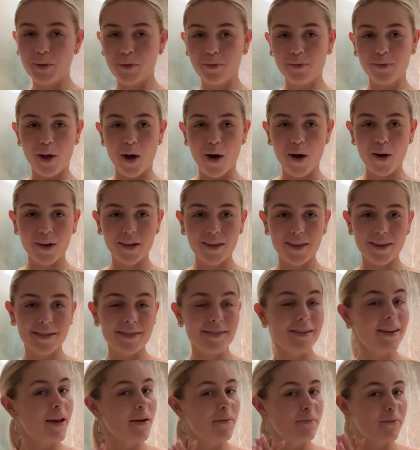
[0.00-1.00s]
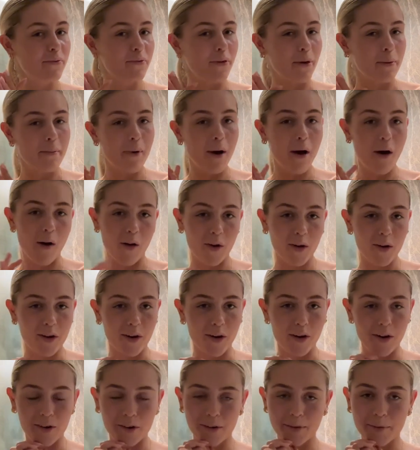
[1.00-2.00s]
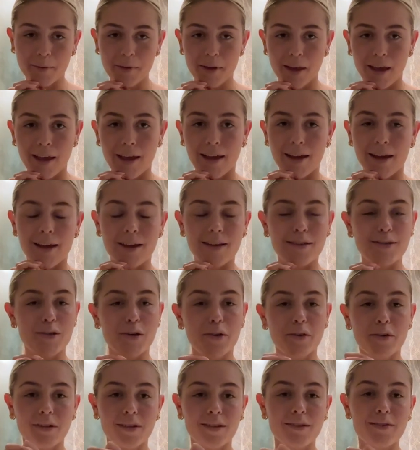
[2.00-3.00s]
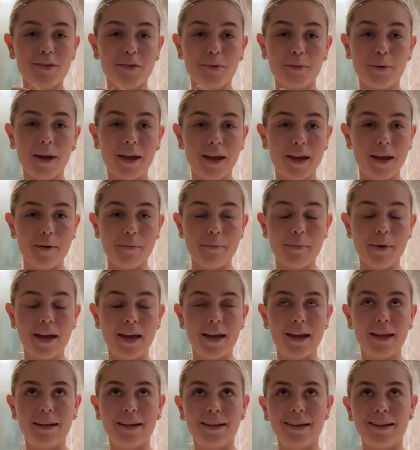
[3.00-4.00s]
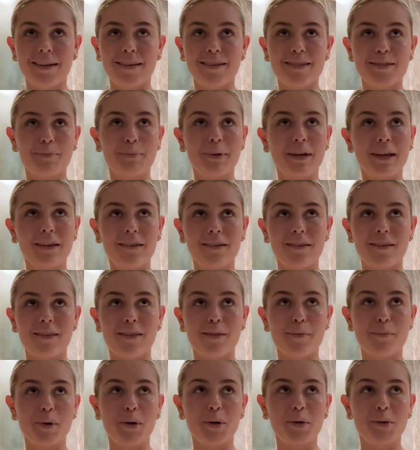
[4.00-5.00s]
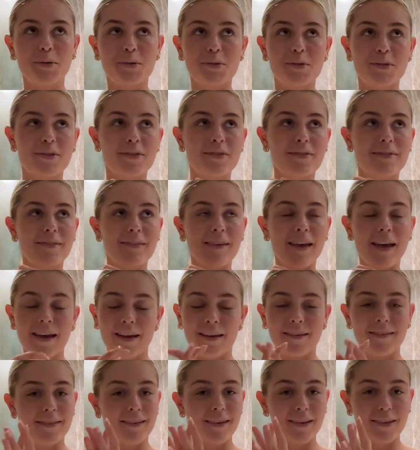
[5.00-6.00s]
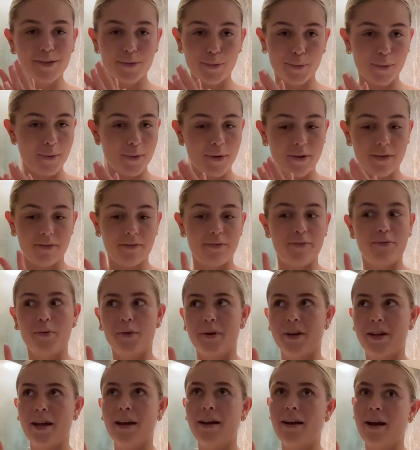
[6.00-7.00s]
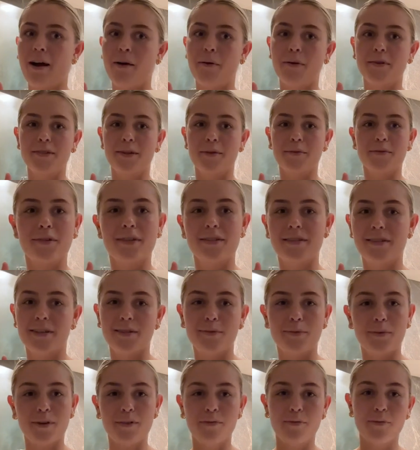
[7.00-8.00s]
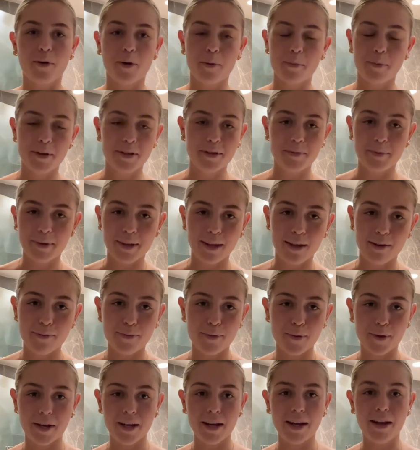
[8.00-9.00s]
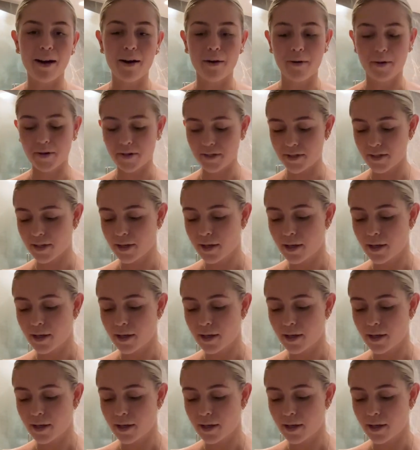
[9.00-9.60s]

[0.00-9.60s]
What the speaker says: Vlog, this time from Hong Kong. It's currently 2 a.m. and it has been the most hectic 48 hours. I was gonna say 24, but it's been like 48 hours.